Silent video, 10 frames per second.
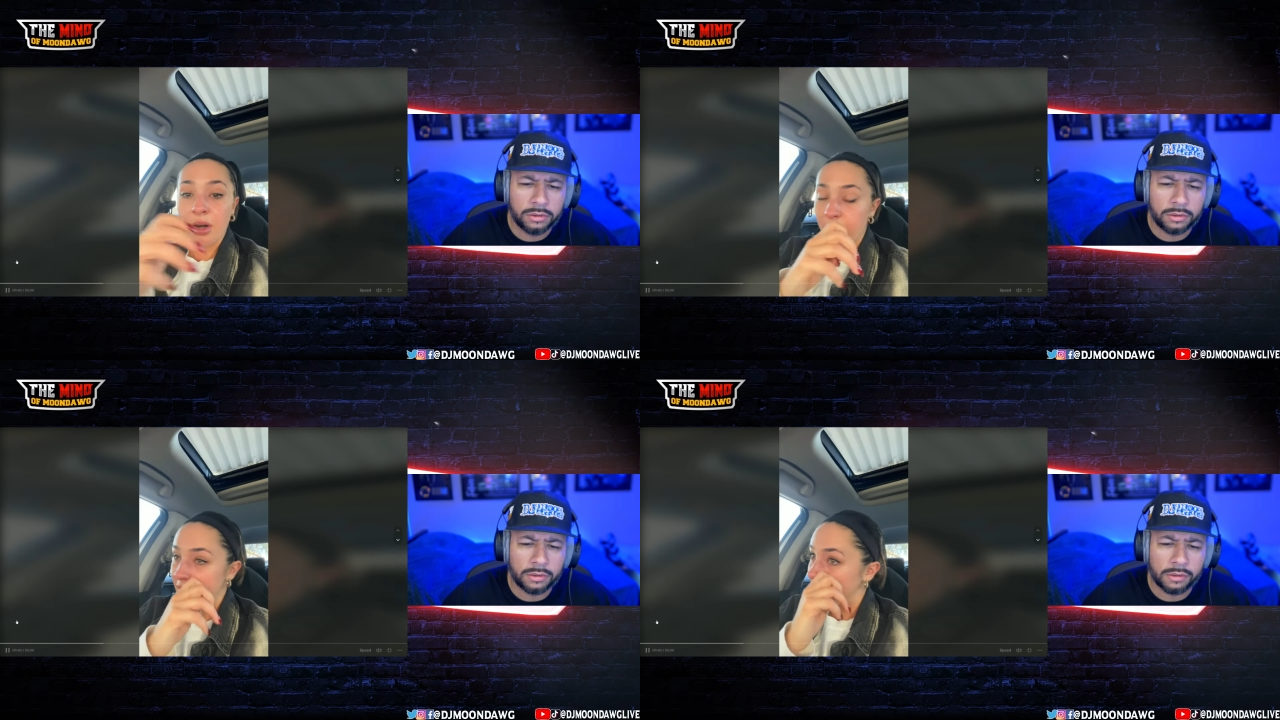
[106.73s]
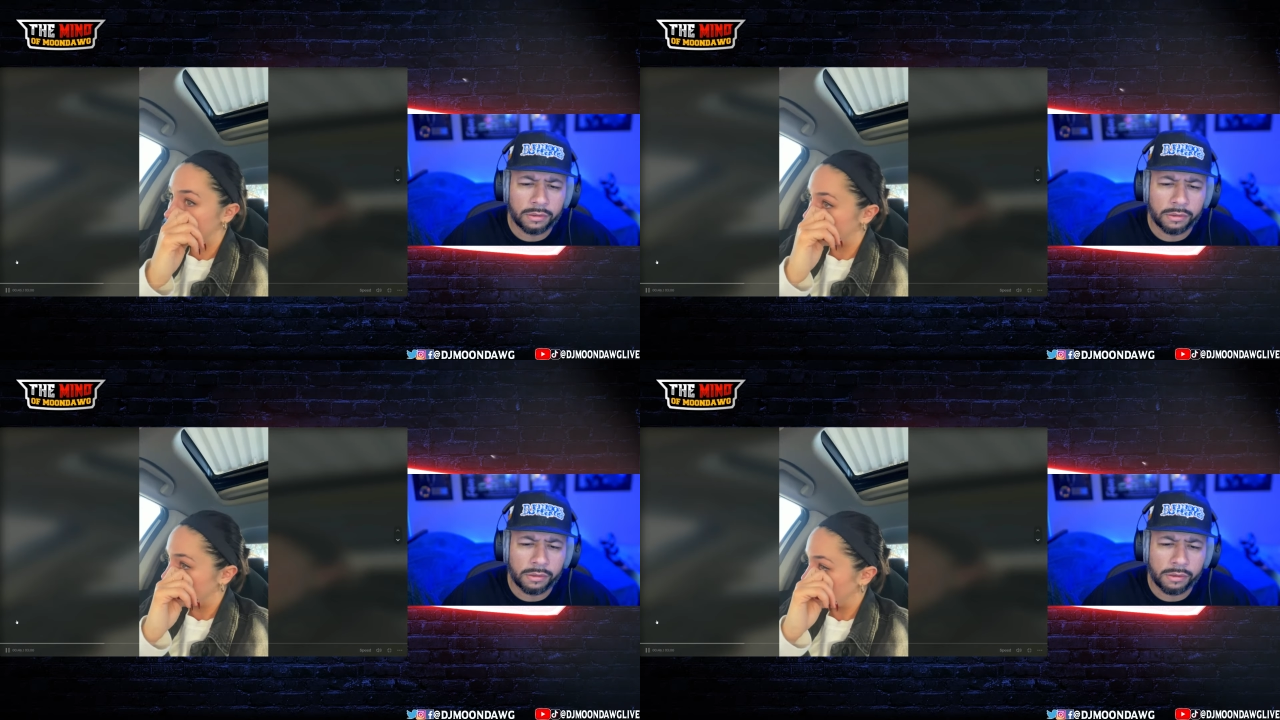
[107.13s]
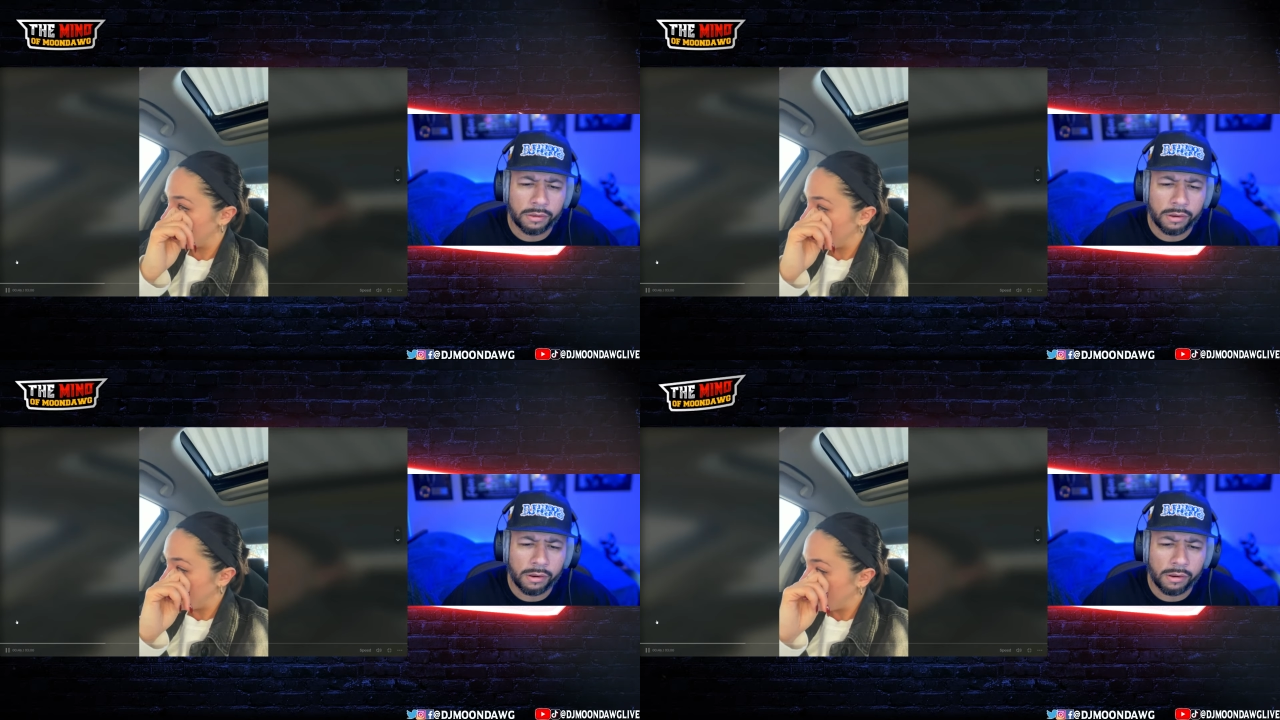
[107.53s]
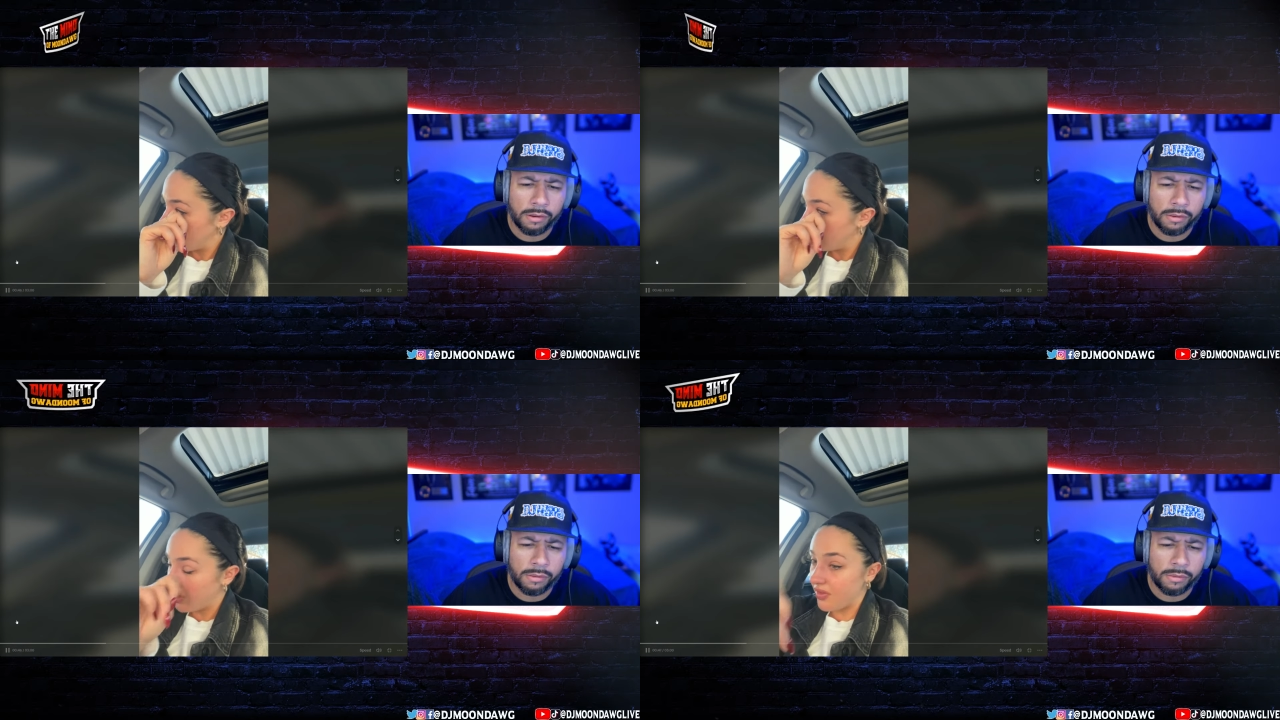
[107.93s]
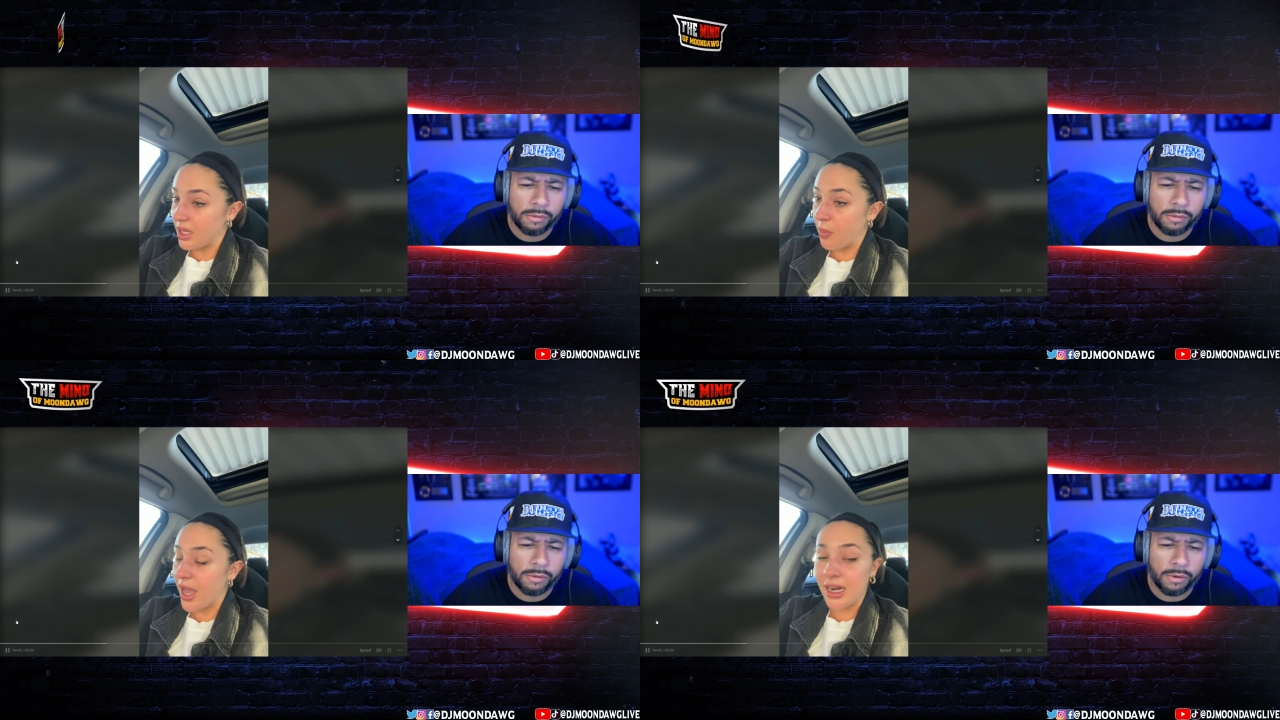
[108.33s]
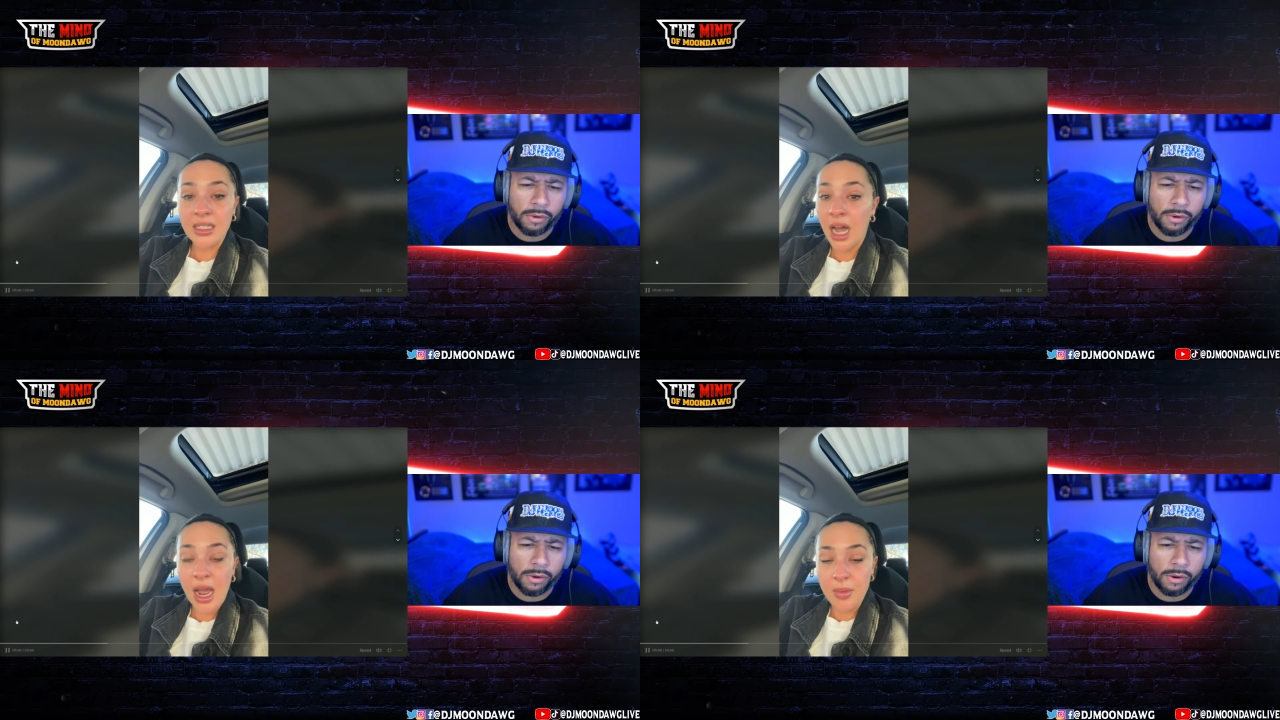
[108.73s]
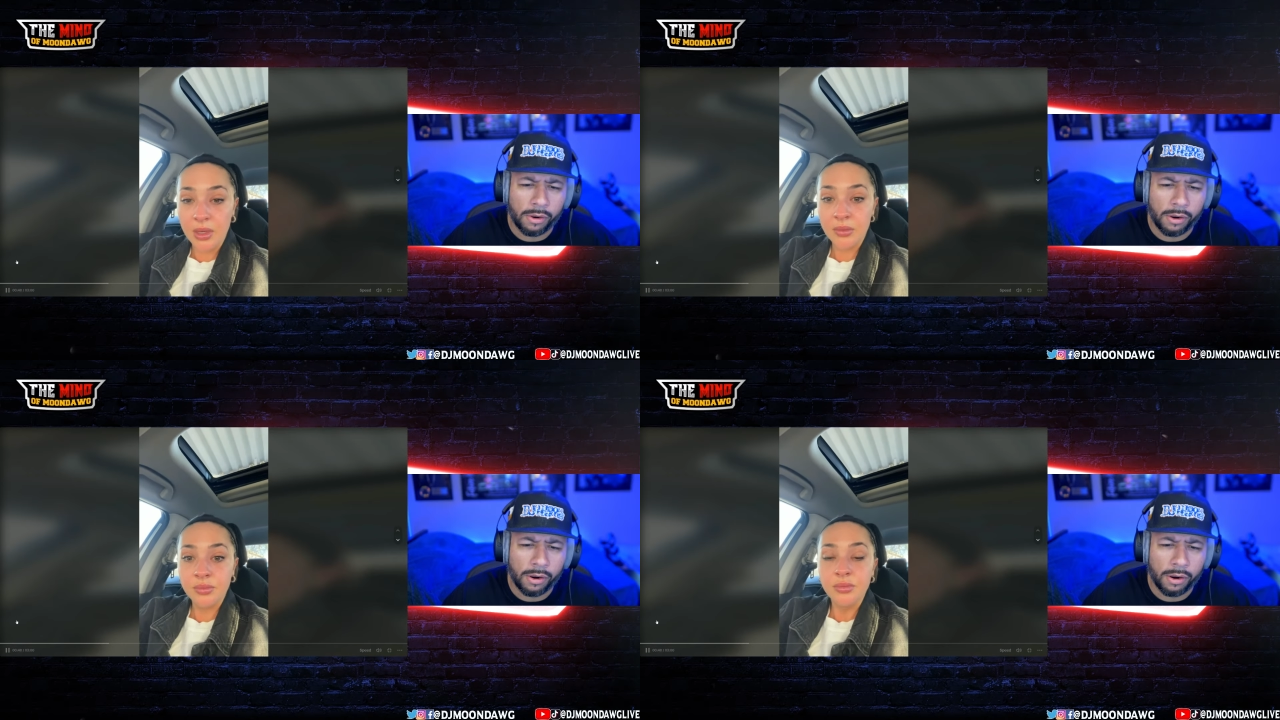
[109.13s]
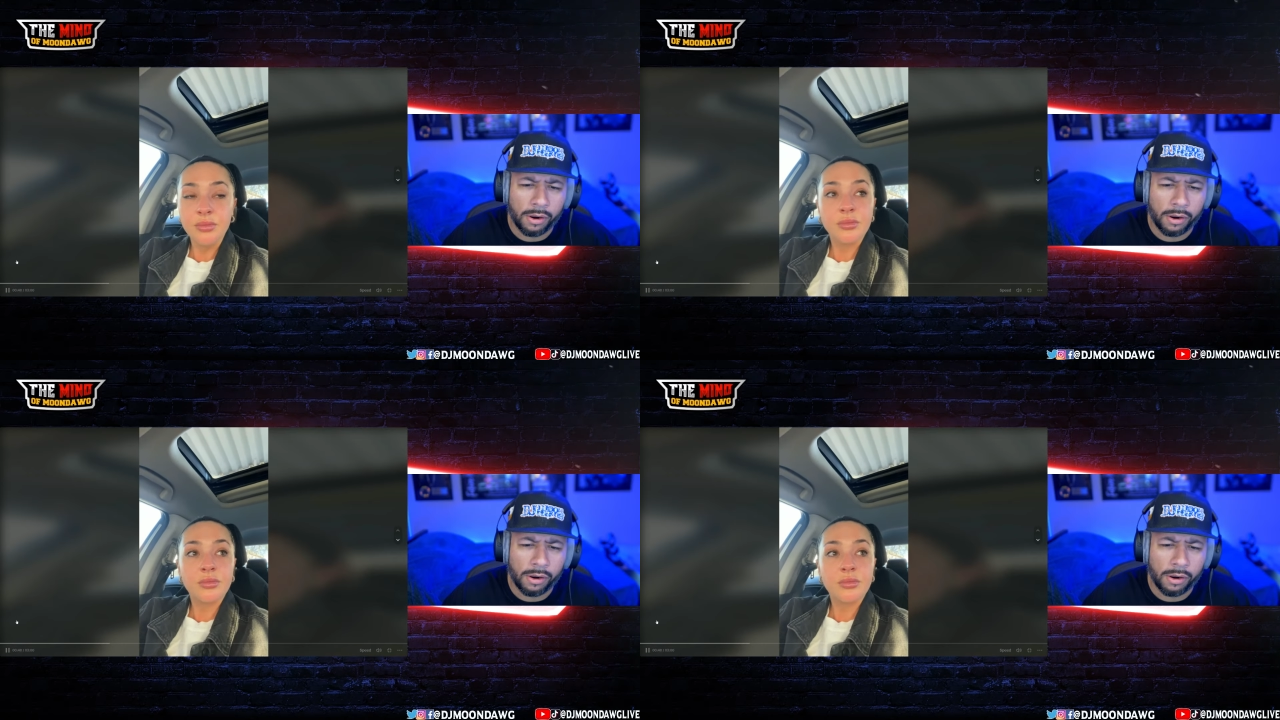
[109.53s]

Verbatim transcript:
Speaker 1: Hit or miss. If I even get paid on time.